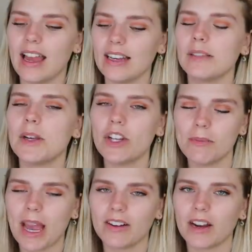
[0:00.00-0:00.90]
And especially
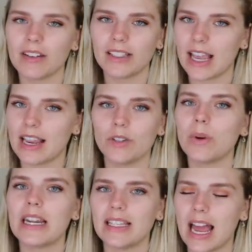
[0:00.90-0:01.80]
back around, say,
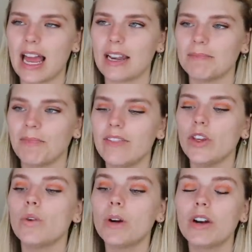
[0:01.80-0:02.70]
2010, if
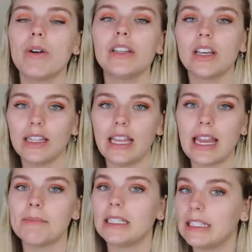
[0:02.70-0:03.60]
you were going to
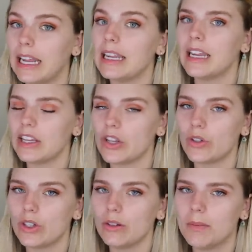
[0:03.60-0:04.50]
claim liking
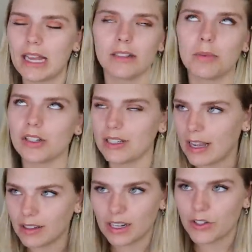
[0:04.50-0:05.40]
YouTube as a
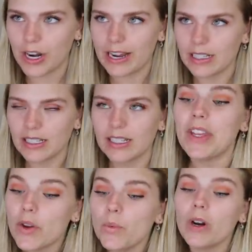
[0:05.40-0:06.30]
personality trait,
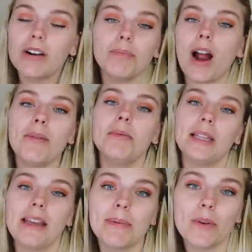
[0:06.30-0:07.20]
you were
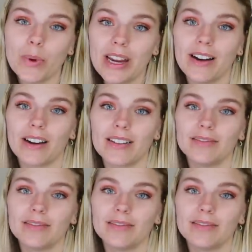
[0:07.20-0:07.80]
probably a bit weird,